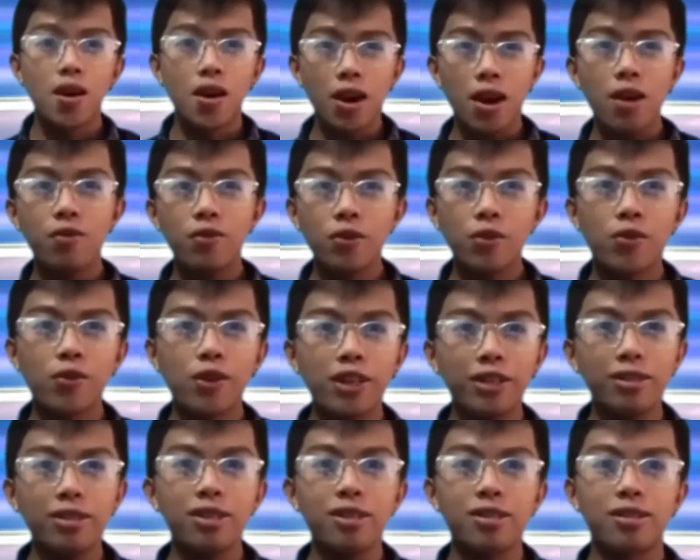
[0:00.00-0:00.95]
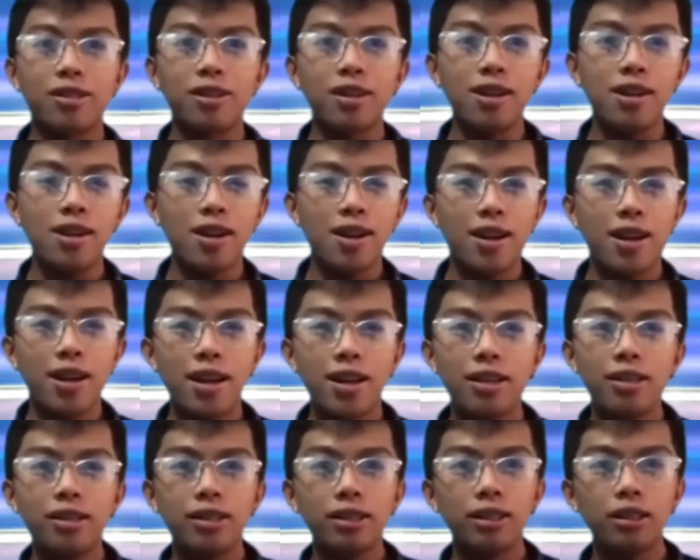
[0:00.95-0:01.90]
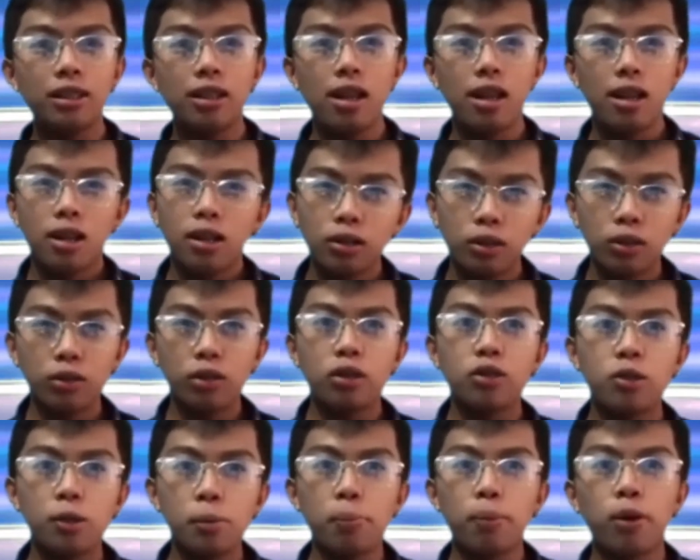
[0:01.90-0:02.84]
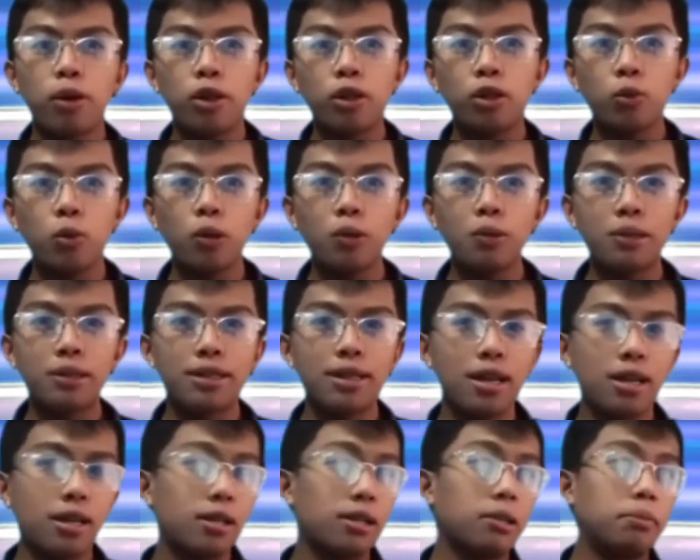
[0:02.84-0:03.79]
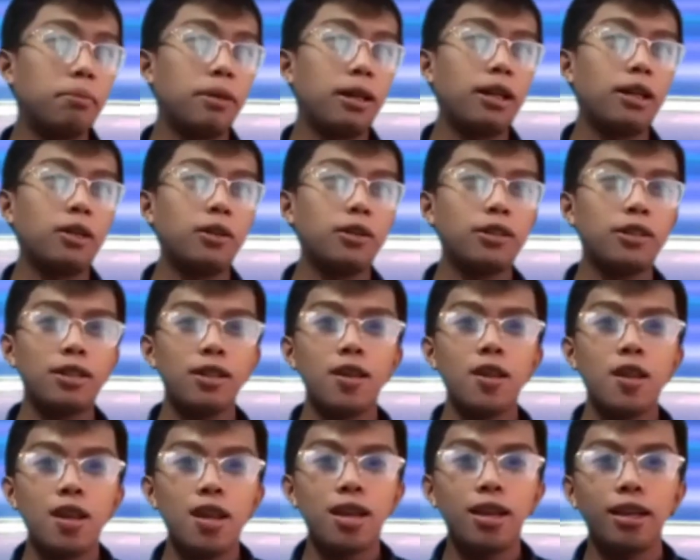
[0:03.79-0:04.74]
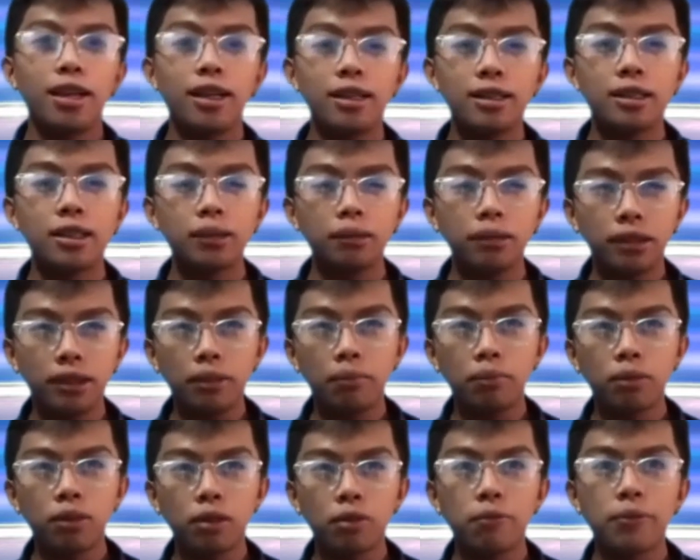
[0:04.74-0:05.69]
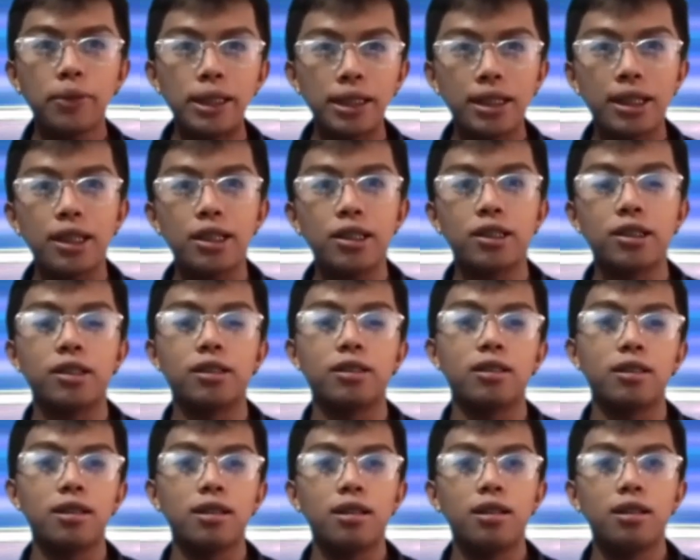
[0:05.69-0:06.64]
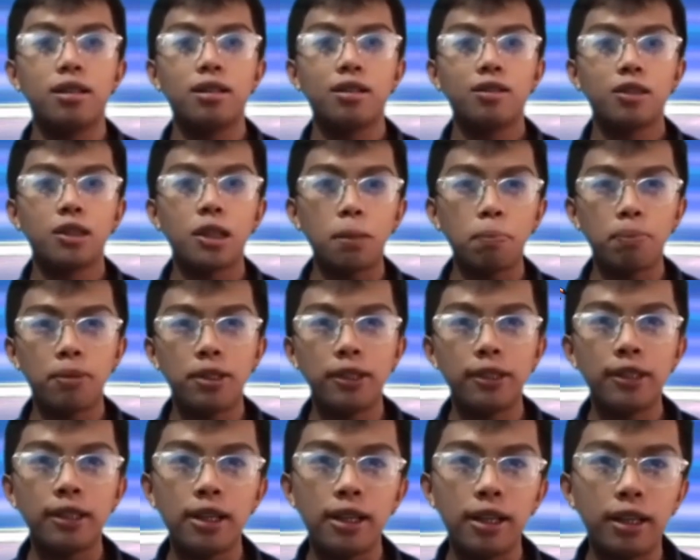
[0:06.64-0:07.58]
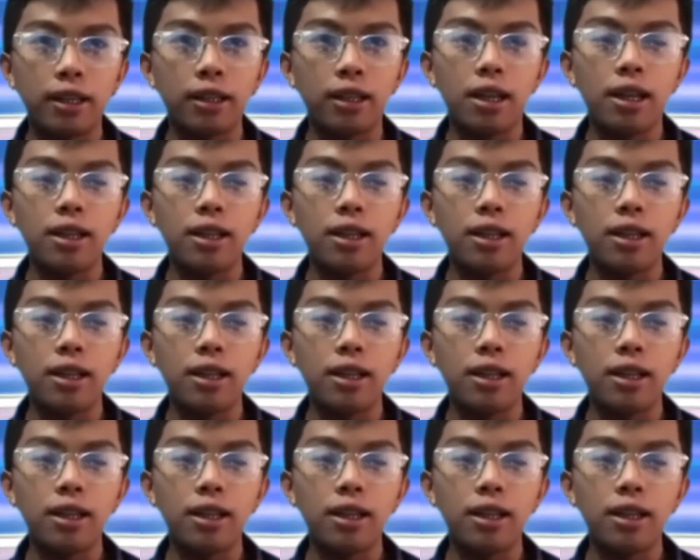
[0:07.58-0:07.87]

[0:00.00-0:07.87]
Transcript: Have a great day, sir. And to this report, we will talk about incentive compensation, Chapter 9.